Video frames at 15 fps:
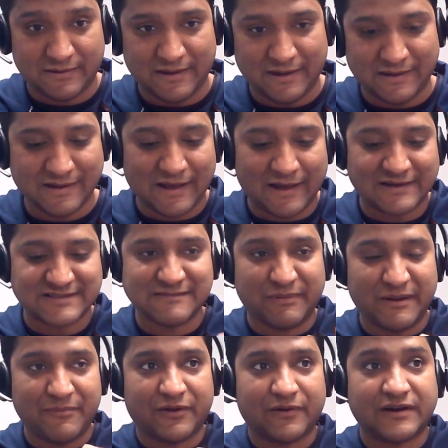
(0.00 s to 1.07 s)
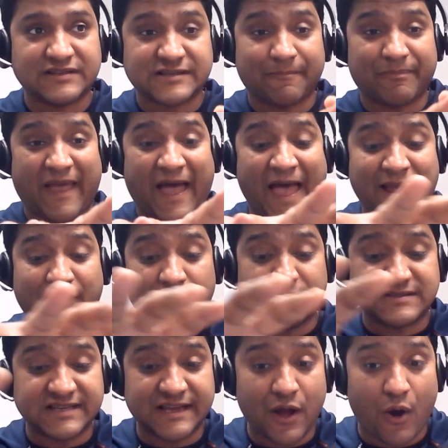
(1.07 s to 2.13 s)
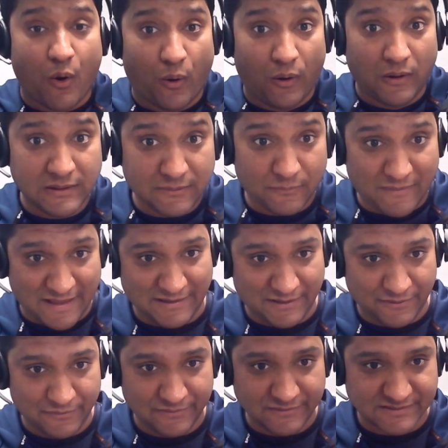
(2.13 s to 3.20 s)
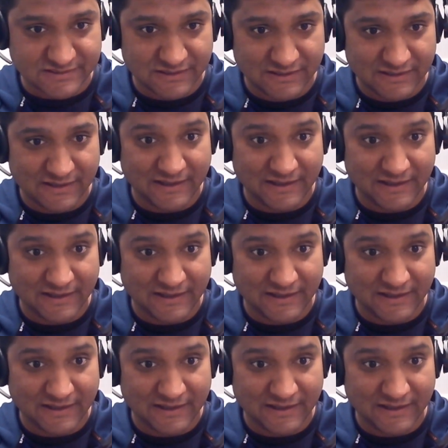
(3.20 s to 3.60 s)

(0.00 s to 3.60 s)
at a red car simply because I could see all the values